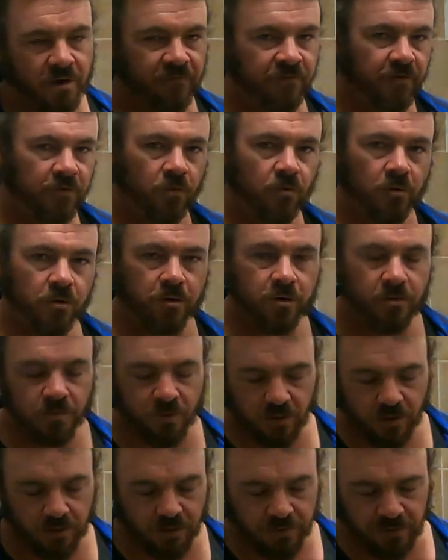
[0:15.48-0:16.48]
we're waiting for the water to
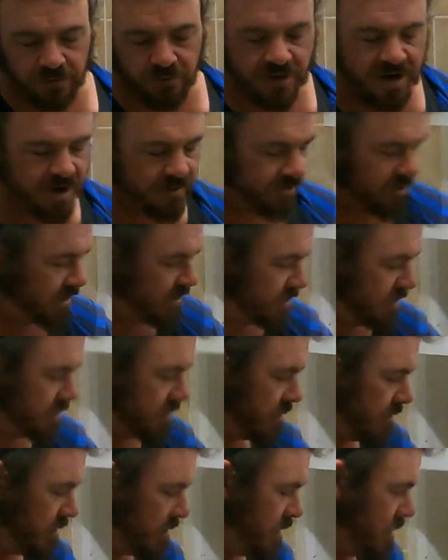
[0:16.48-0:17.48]
boil on the crabs,
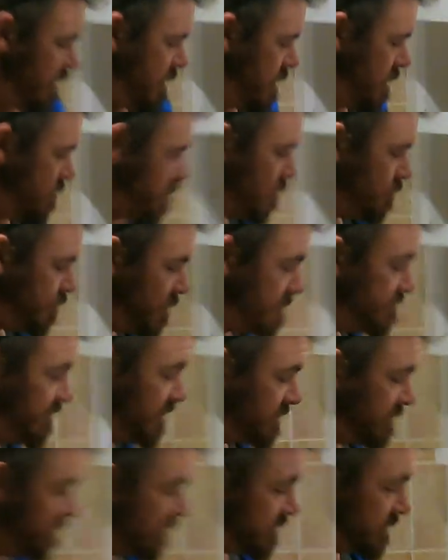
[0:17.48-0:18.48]
we'll prep
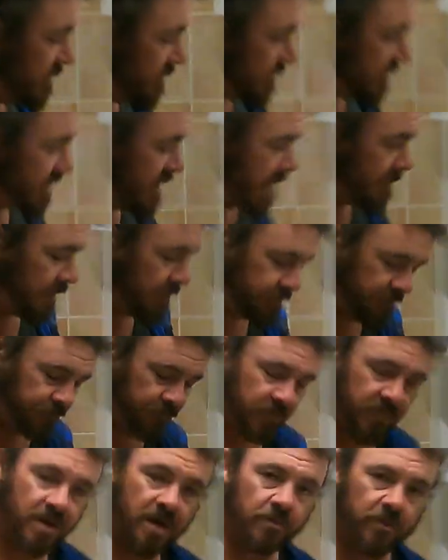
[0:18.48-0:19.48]
this nice little salmon.
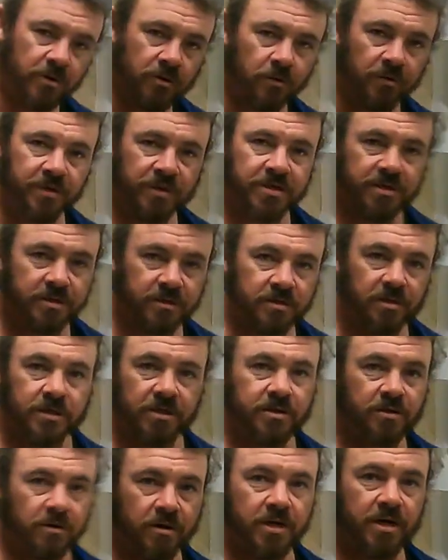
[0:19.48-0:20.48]
Now we caught
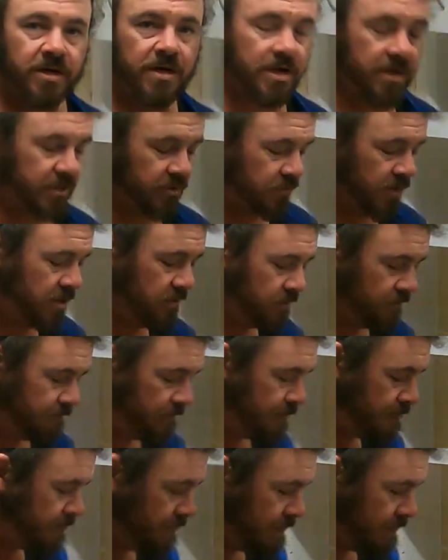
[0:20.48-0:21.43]
this guy today as well.